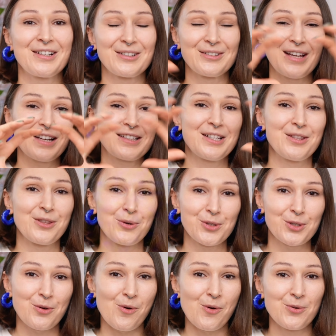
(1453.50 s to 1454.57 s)
collecting
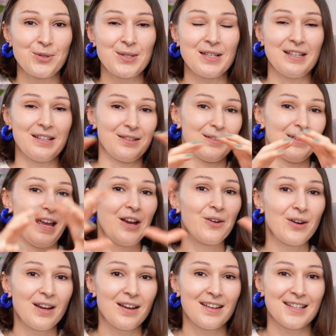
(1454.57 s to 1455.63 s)
those quotes in
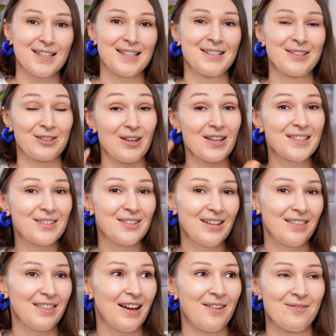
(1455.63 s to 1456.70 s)
areas,
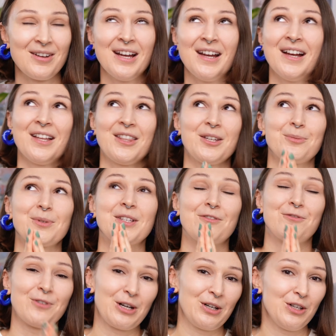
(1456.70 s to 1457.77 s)
clustering them. That was
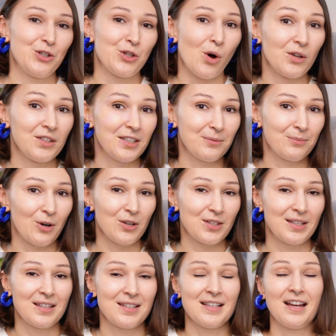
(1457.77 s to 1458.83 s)
a very daunting
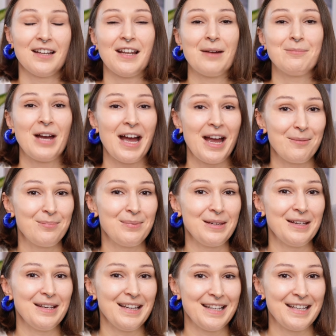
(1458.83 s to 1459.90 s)
process, and I'm
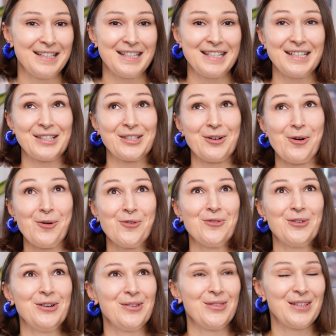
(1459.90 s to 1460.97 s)
happy it is
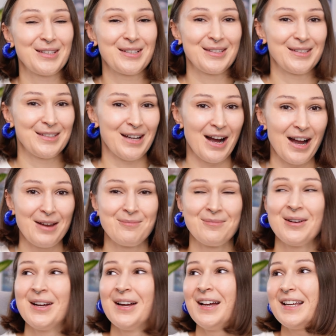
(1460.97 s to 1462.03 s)
over. This
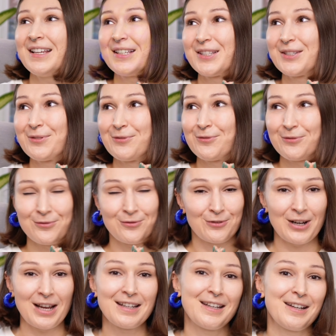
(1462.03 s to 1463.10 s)
time is
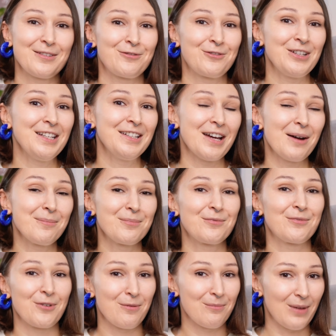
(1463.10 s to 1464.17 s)
freed up
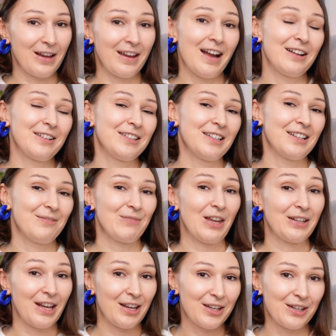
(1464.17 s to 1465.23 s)
from my calendar
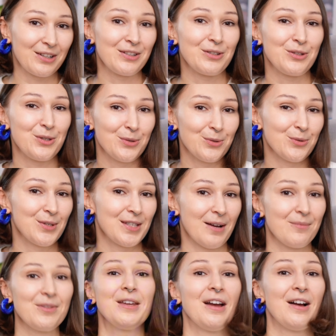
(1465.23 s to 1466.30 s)
and I can do
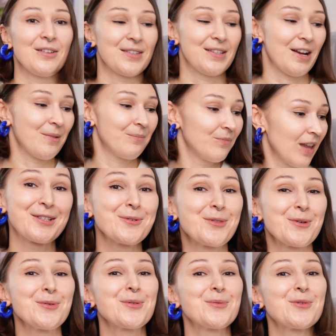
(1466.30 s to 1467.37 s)
something else there. So
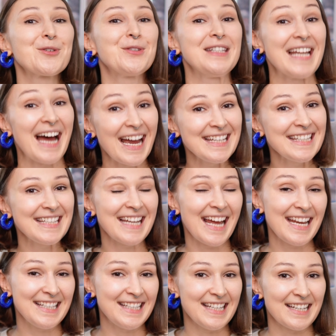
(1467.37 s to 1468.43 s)
those were 19
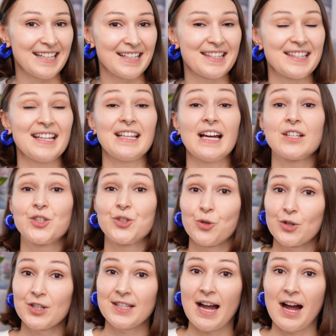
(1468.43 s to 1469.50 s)
ideas that I
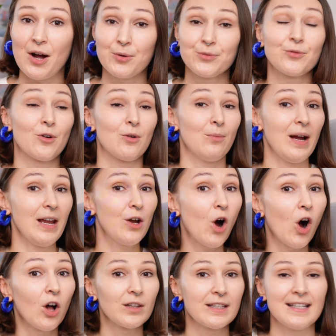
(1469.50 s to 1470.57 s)
sourced out from my
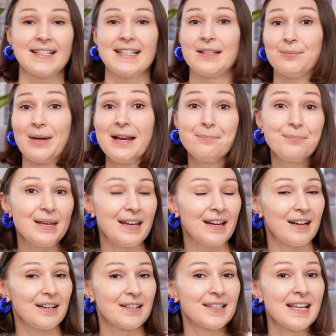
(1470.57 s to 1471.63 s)
colleagues and my
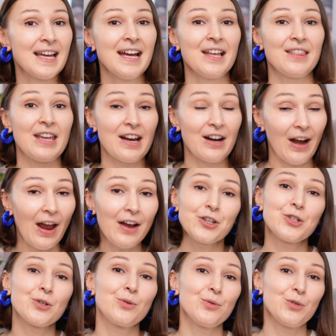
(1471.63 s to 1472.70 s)
peers. They are
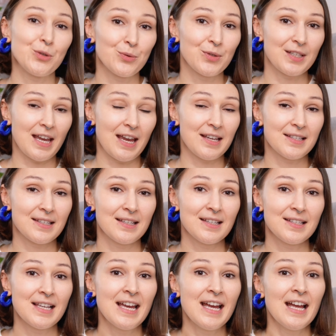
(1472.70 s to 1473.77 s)
actual use
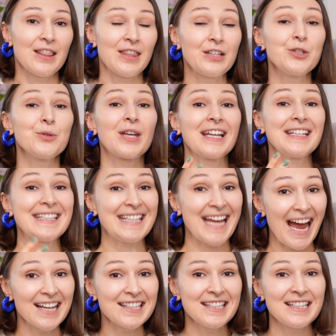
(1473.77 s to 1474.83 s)
cases that you can
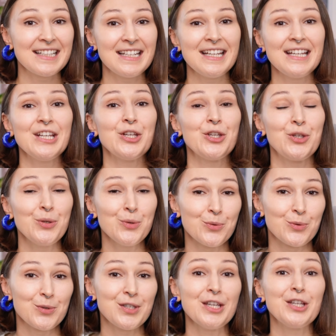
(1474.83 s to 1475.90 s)
tactically
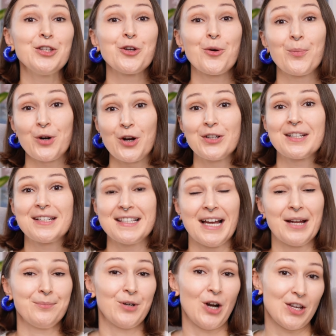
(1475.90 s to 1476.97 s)
use in your product
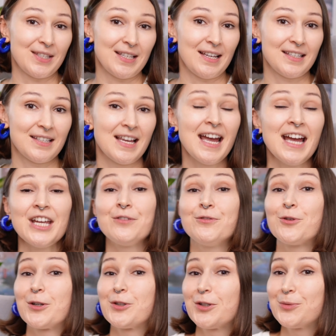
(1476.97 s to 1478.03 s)
design process.
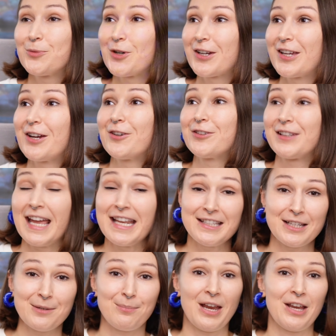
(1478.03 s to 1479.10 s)
If you are not working on
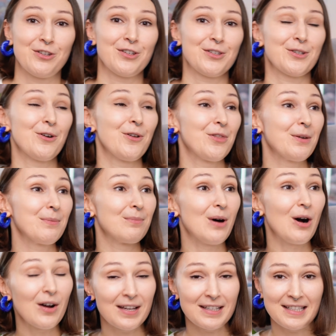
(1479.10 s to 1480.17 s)
landing pages, on the
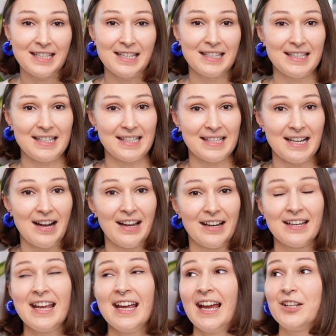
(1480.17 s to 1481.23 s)
marketing
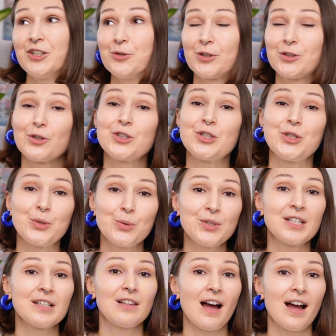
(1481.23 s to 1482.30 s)
design, and you are not
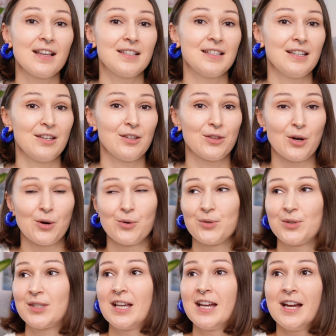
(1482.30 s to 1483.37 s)
utilizing
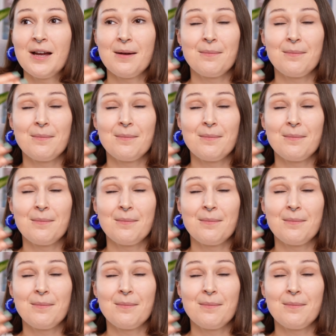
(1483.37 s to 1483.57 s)
those